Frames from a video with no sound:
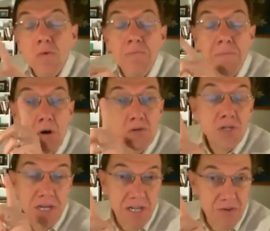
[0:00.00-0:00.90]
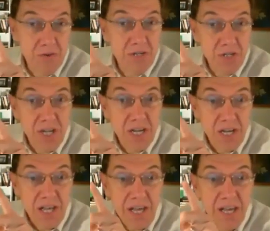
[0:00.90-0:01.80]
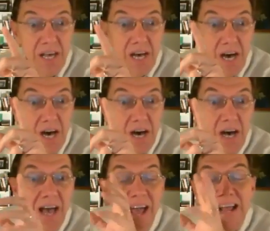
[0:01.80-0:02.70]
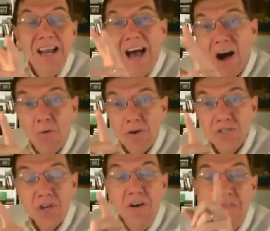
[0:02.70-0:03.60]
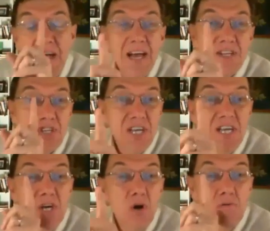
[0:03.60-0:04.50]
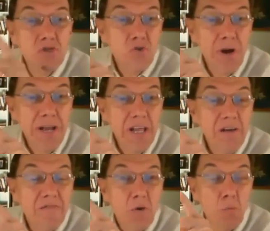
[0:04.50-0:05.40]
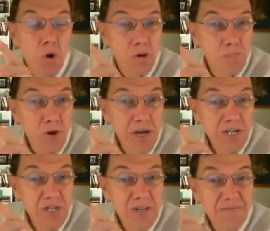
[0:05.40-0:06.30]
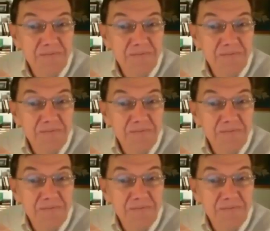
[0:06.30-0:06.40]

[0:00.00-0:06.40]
most interestingly, 8 hours of SEO training for WordPress.